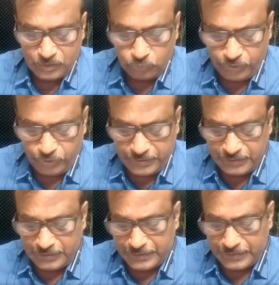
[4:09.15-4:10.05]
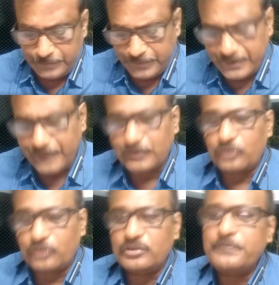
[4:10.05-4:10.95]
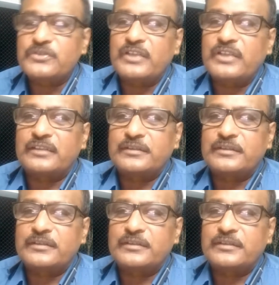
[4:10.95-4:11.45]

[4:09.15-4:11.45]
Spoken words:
which is the immediate cause of death.